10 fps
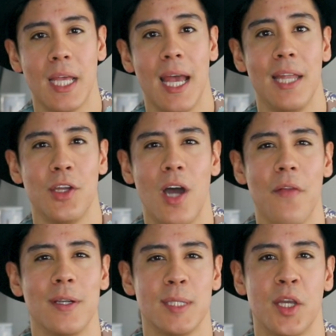And you know how
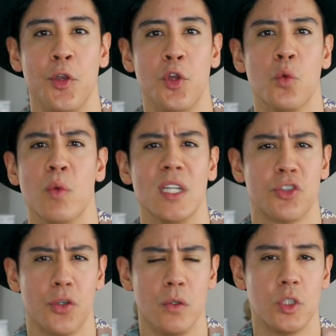there's like a new
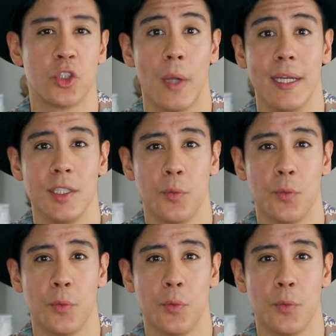retro trend